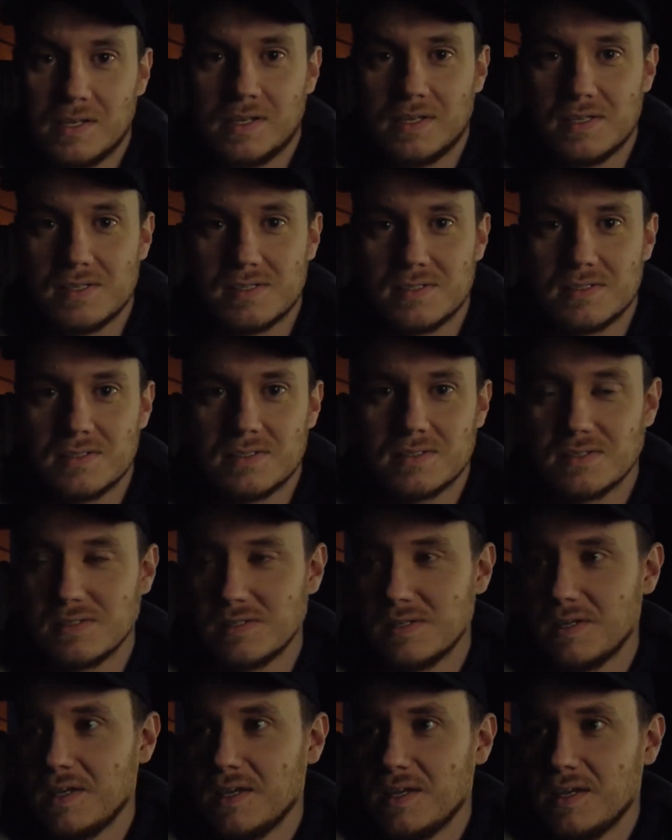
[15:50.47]

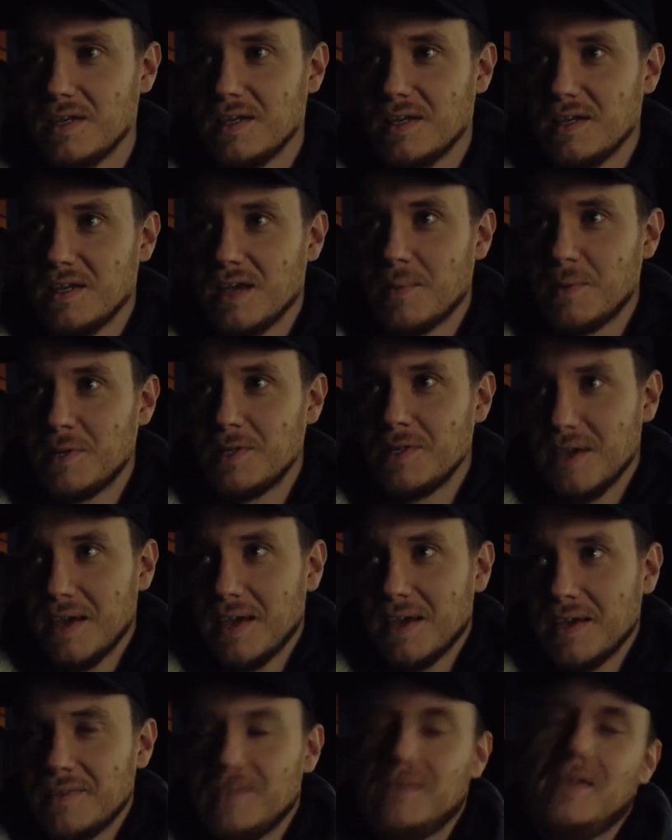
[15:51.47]

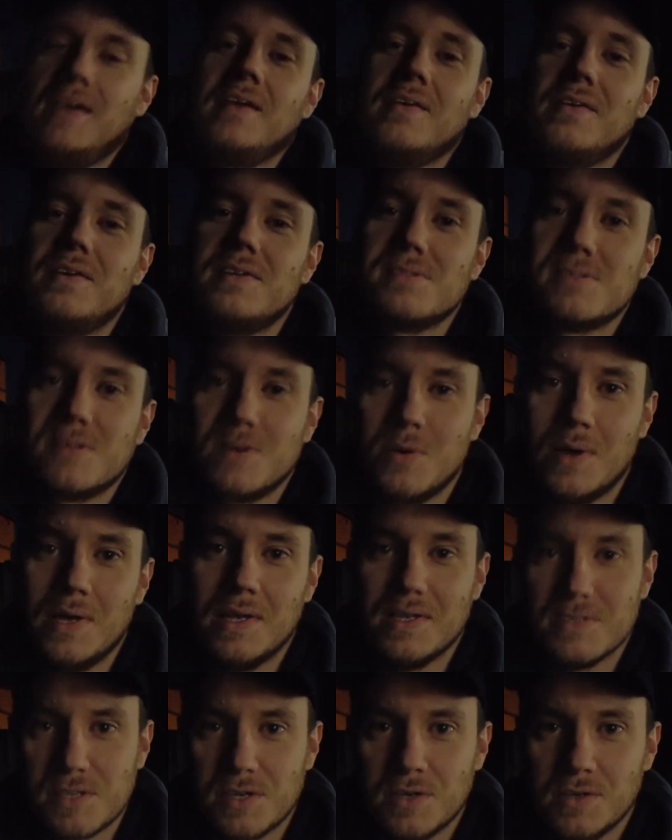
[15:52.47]
The data isn't
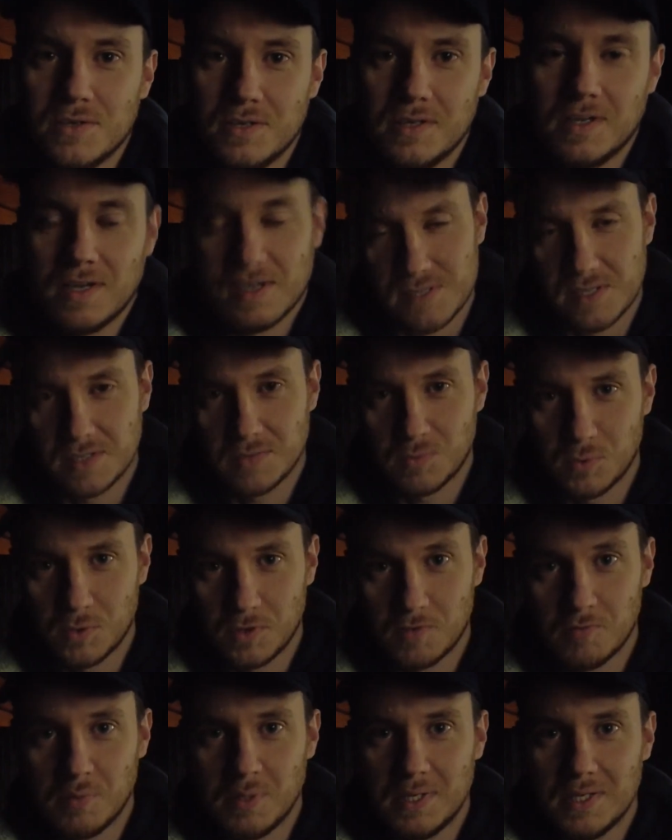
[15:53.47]
quite as good as it would
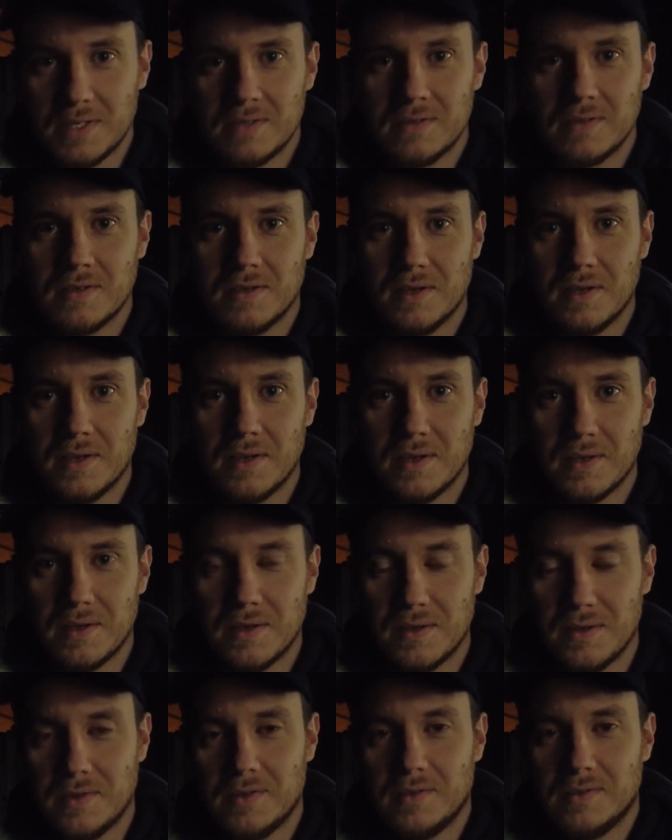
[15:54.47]
have been
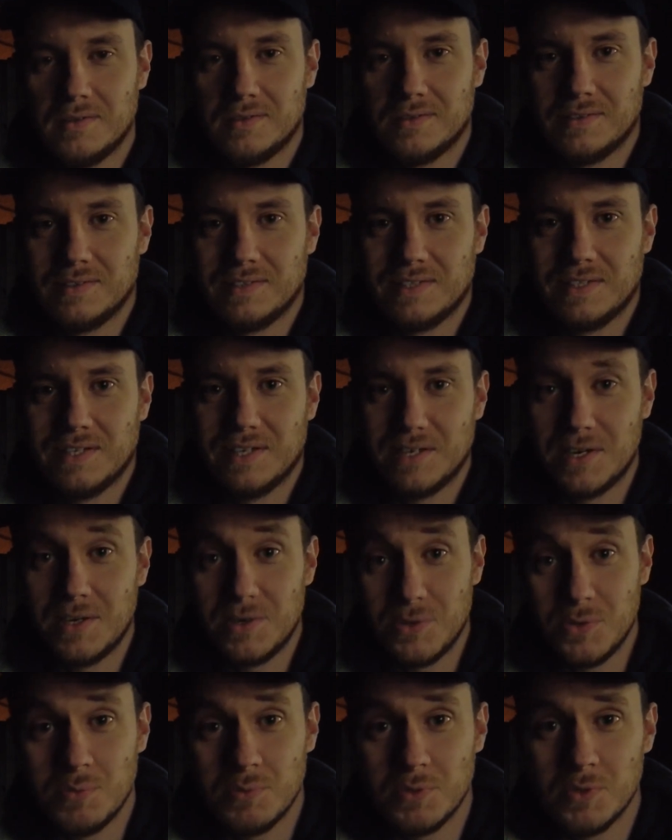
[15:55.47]
on a
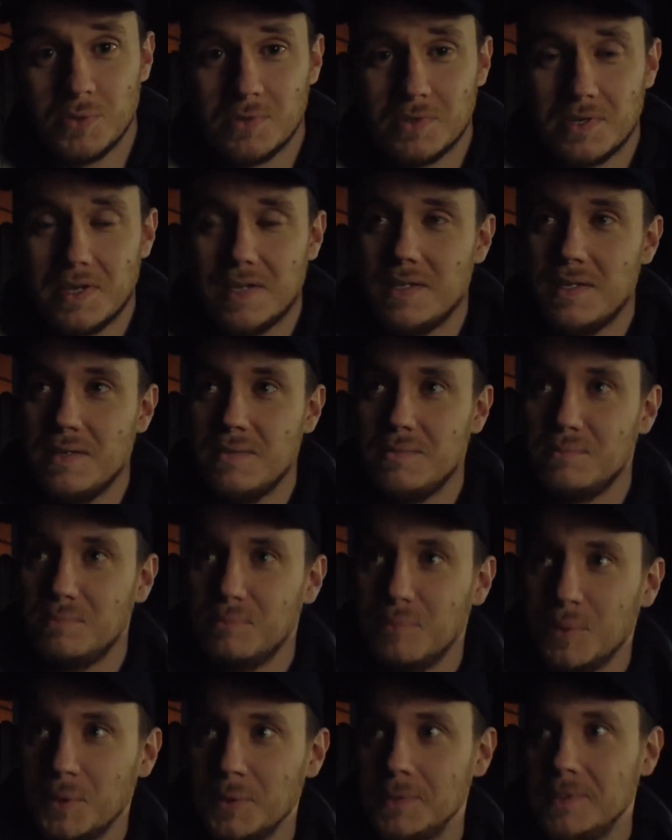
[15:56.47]
new moon night,
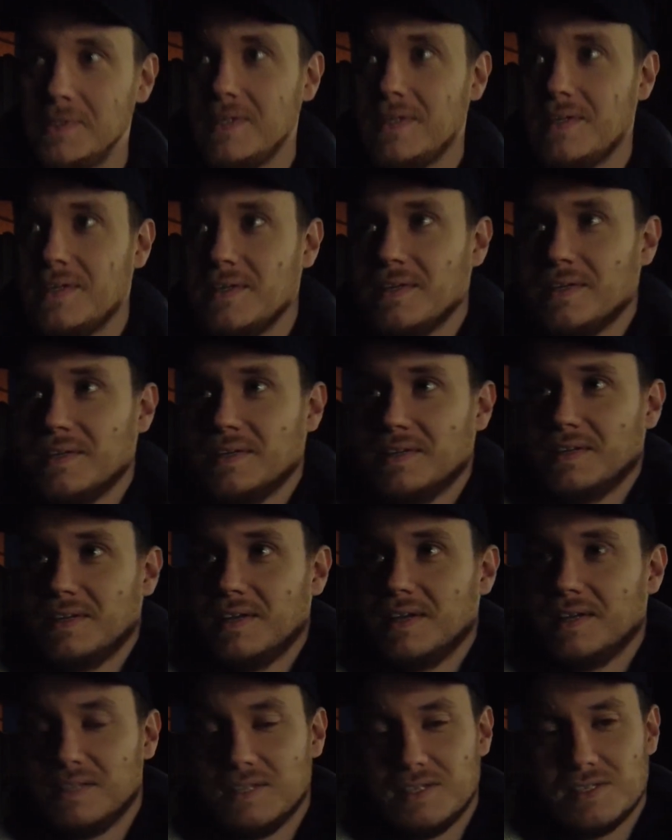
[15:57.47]
but
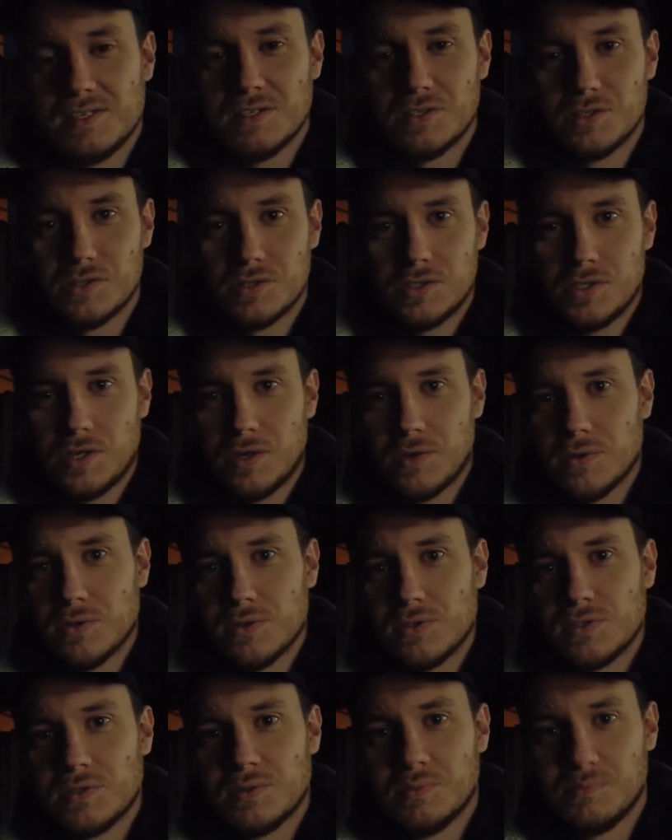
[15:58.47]
at least it just shows